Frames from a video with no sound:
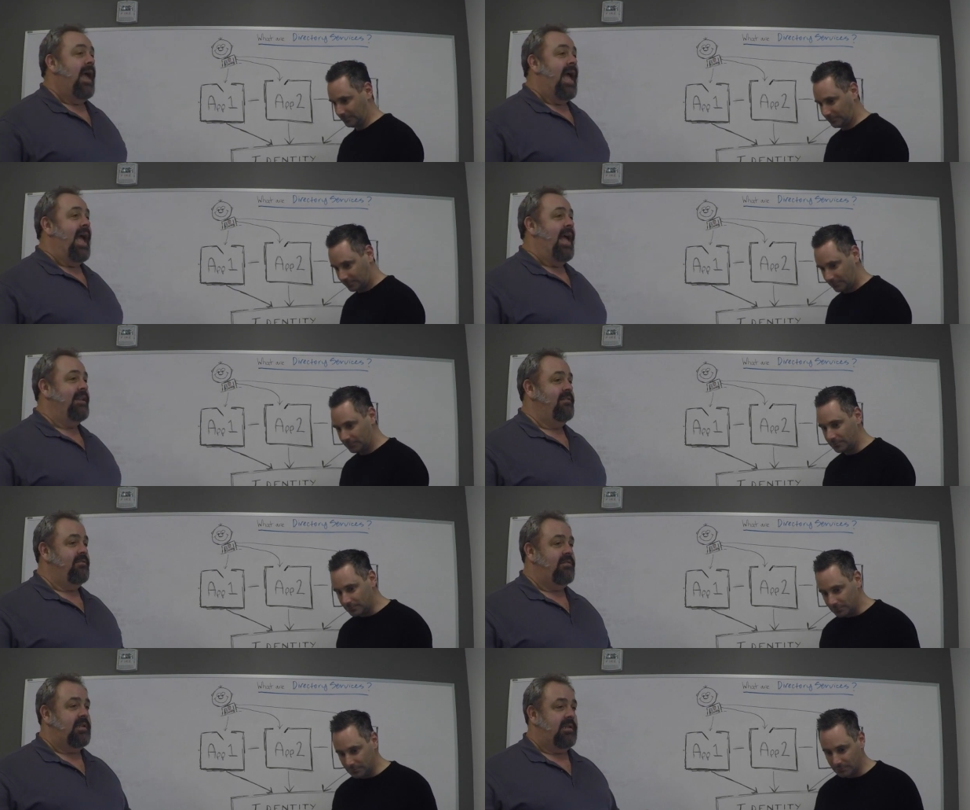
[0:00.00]

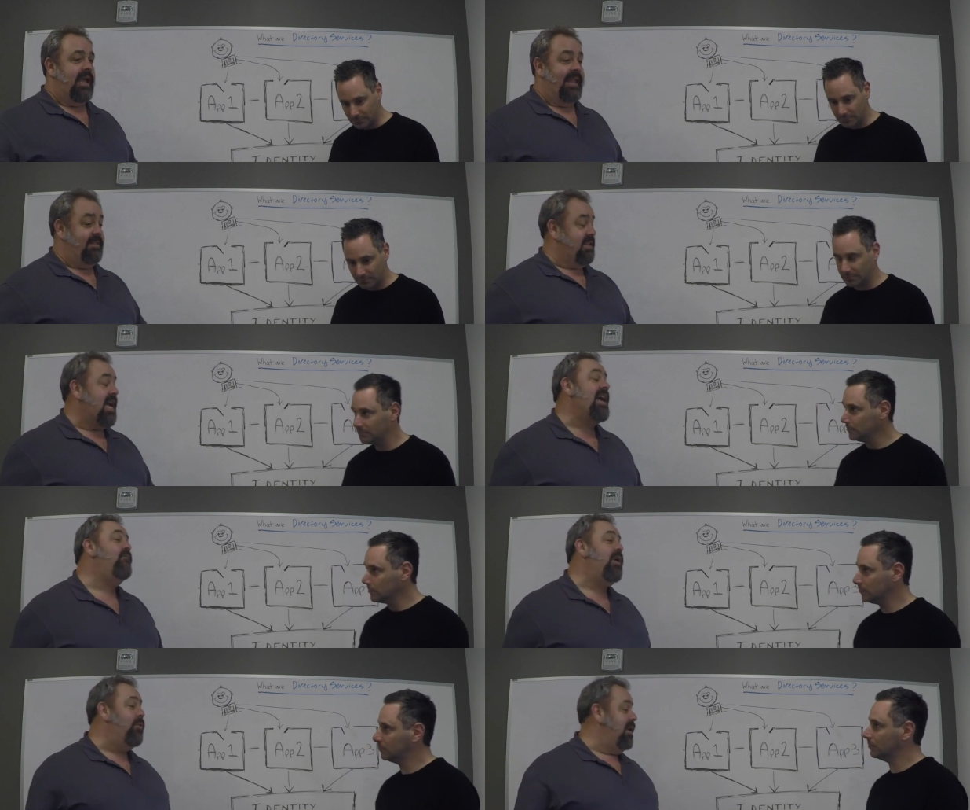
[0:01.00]
Speaker 1: and at the
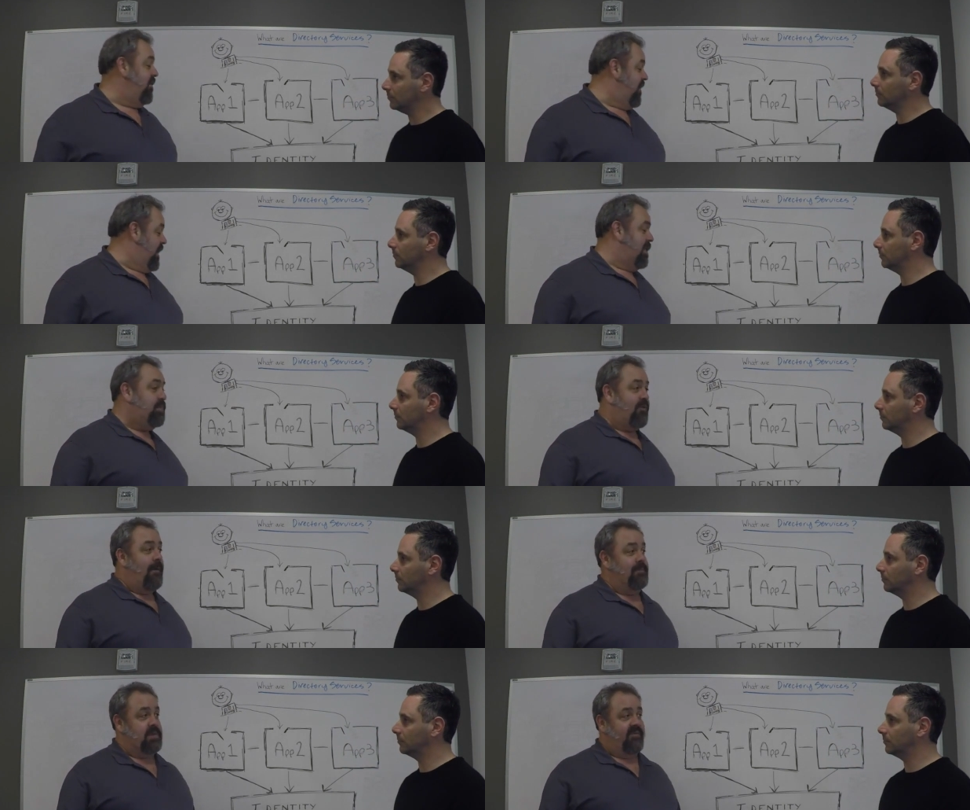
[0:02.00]
time we were living in these
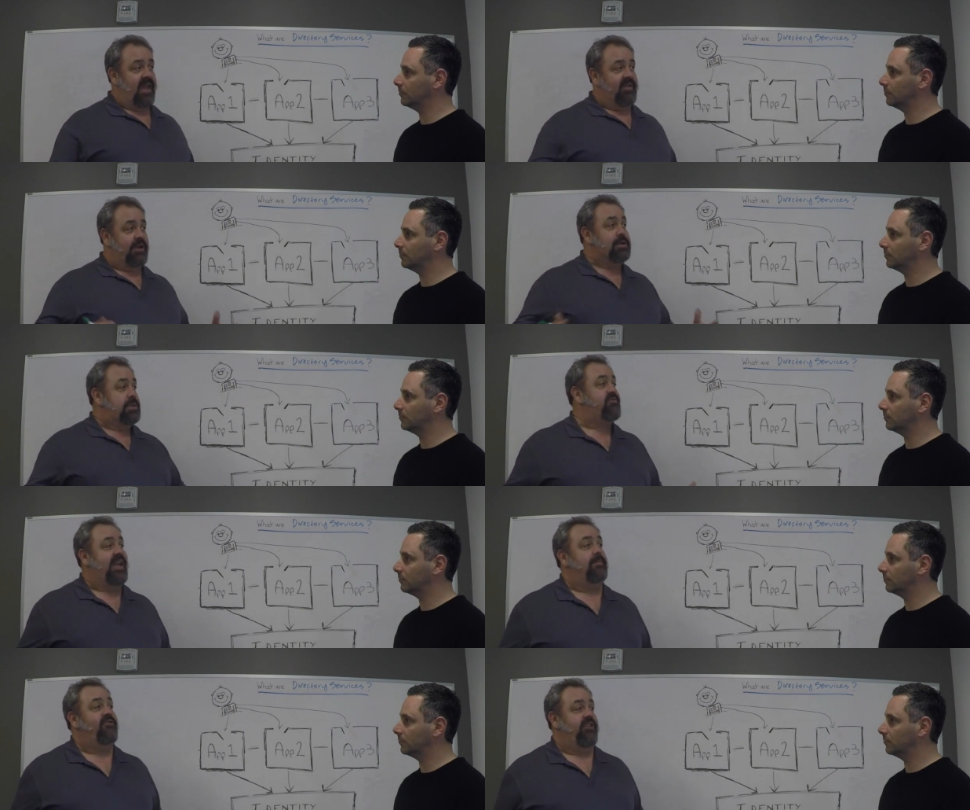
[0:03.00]
problems of having
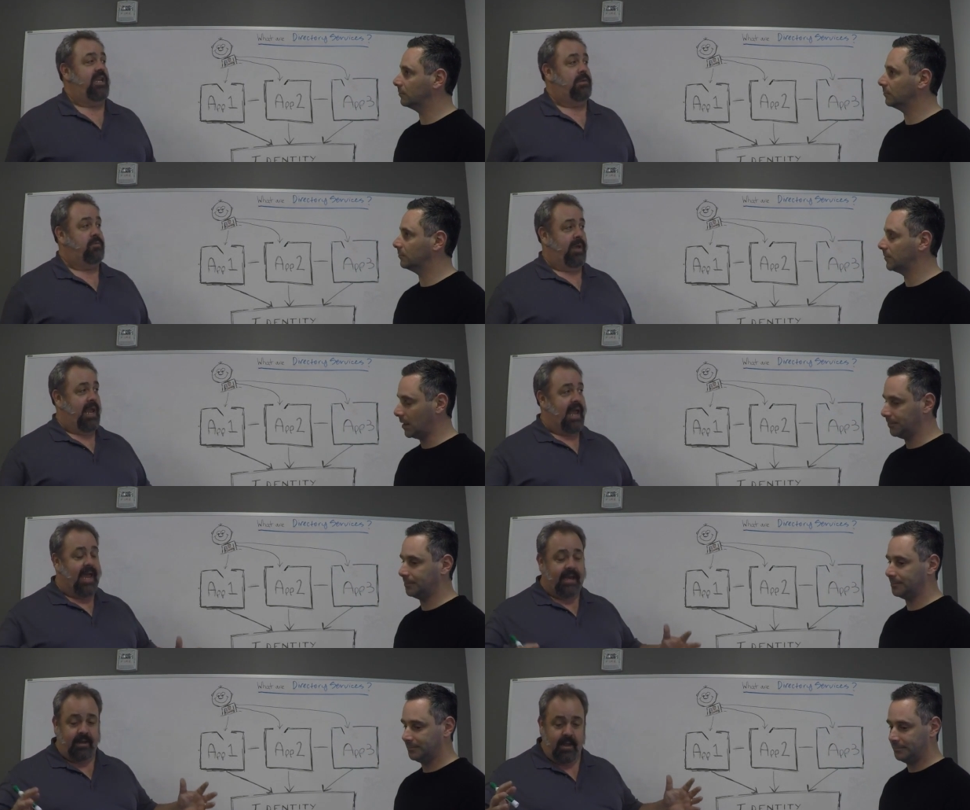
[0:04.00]
constrained machines. We
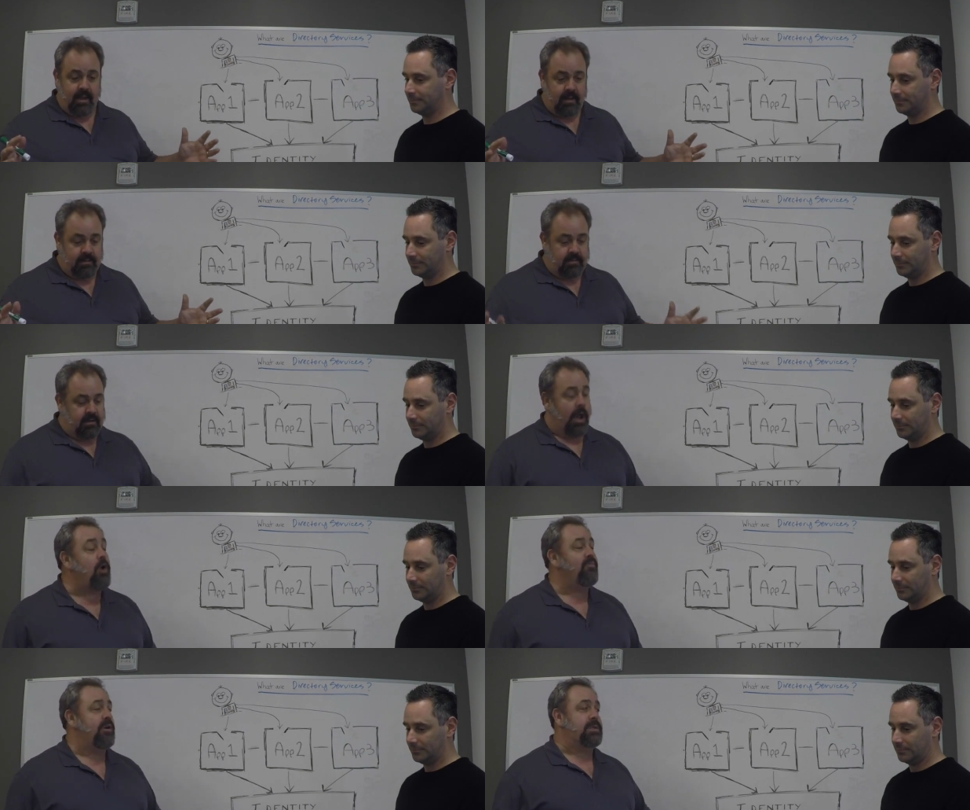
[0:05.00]
had
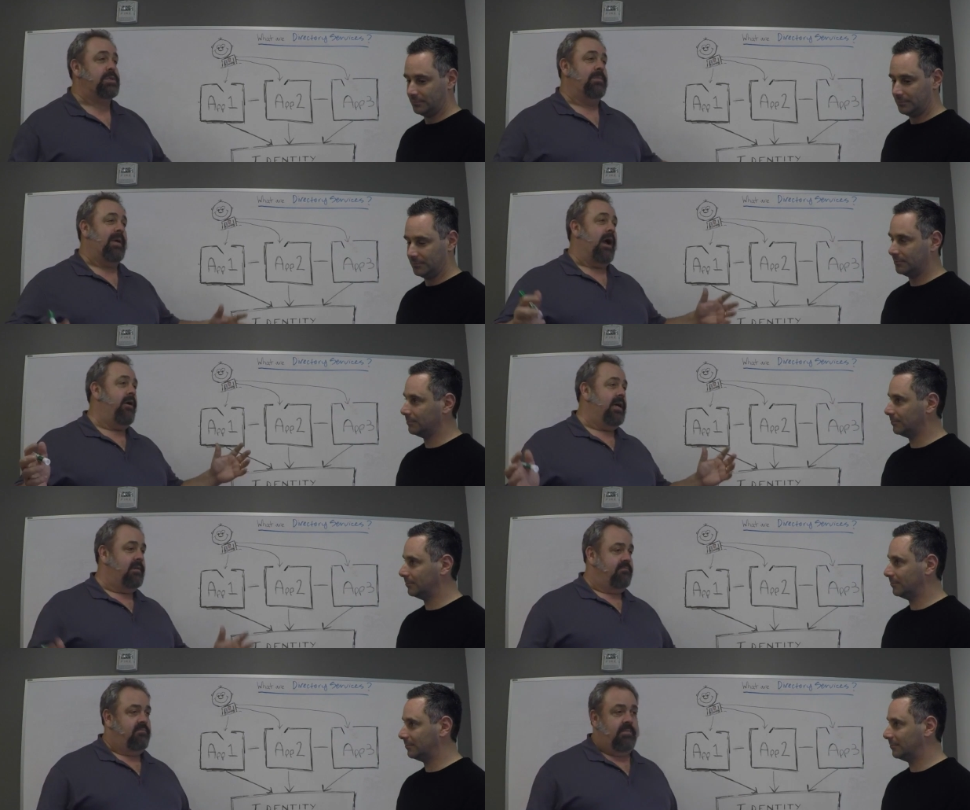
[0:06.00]
low processing
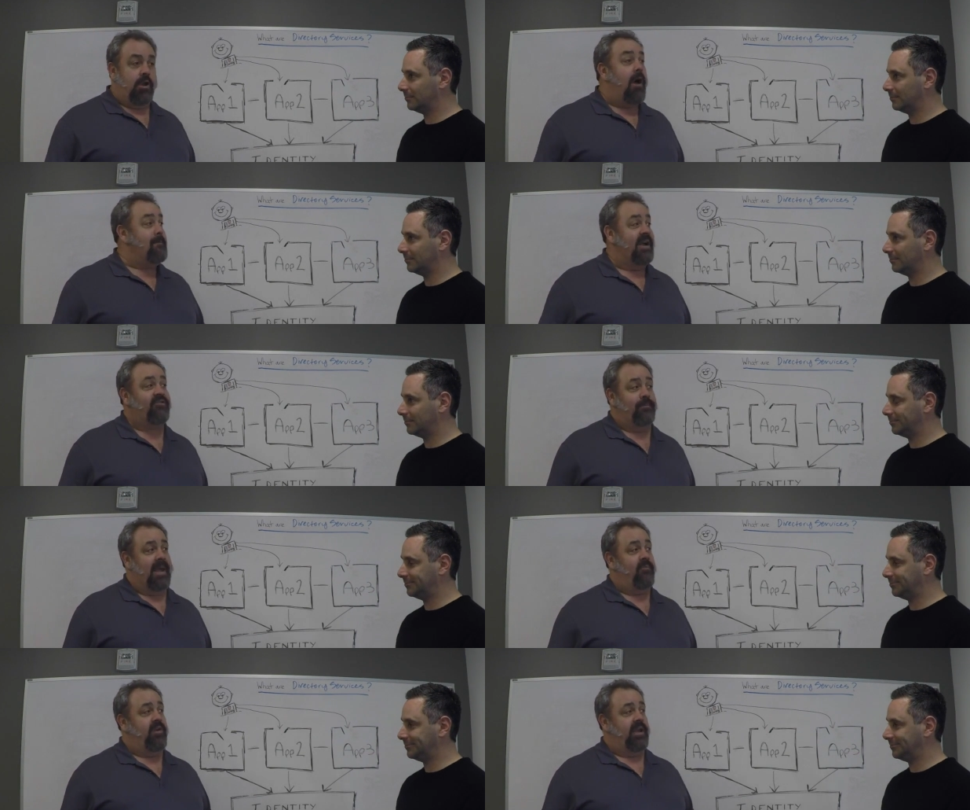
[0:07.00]
power, not much
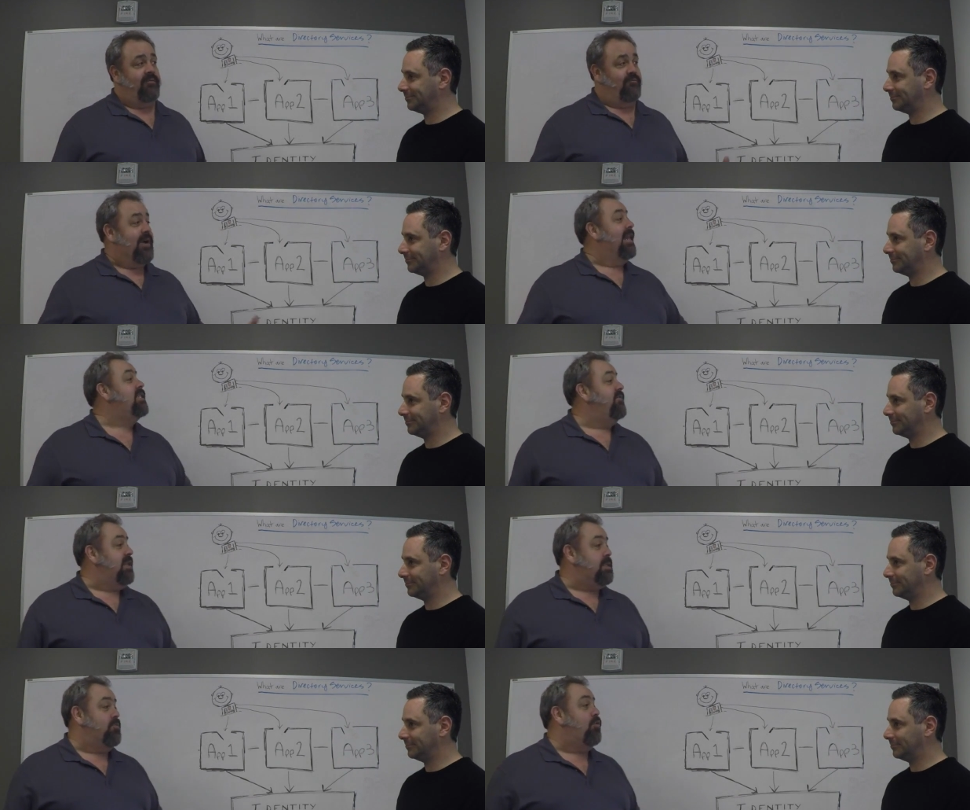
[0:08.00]
memory,
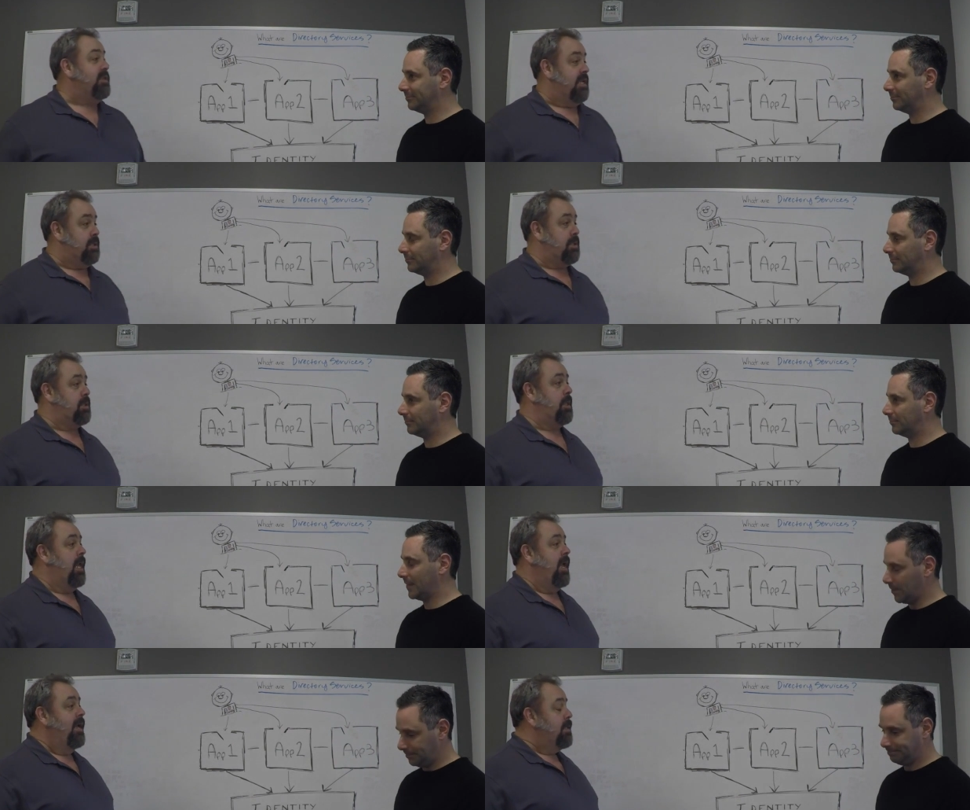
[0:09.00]
relatively small disks.
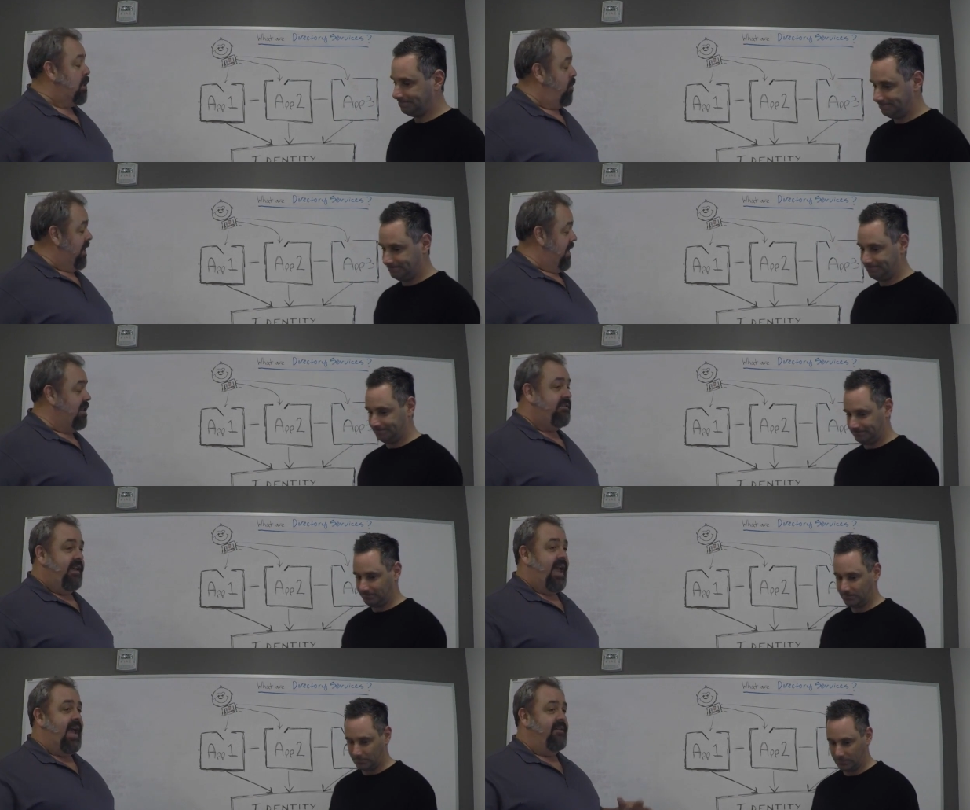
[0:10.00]
Yep. So we needed to
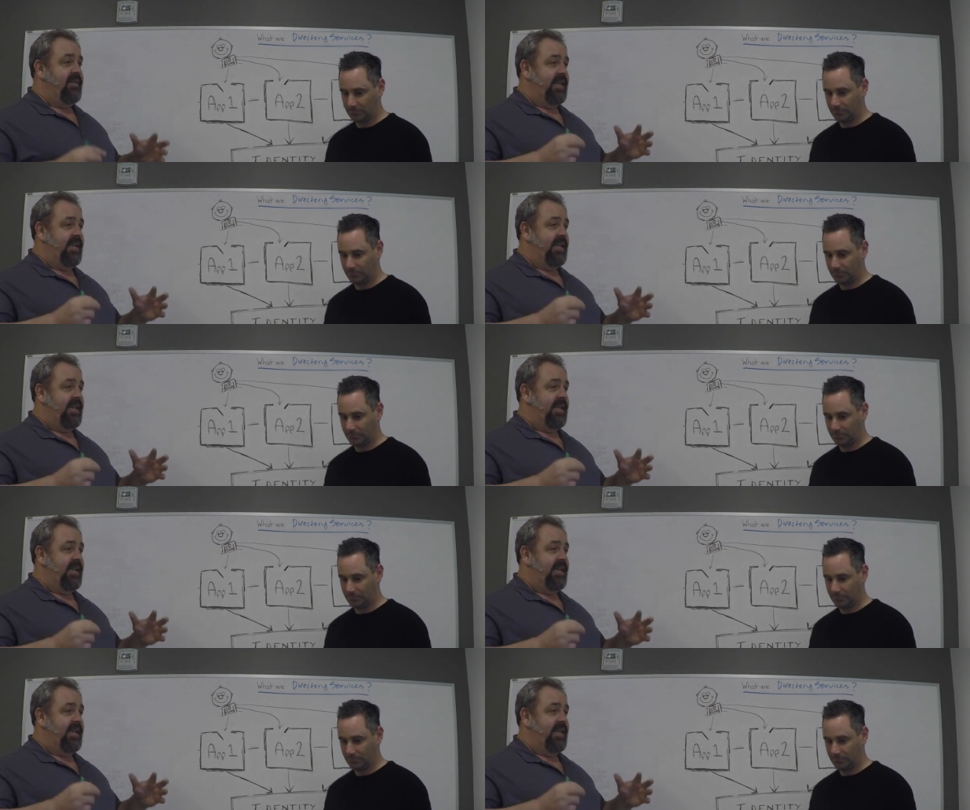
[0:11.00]
have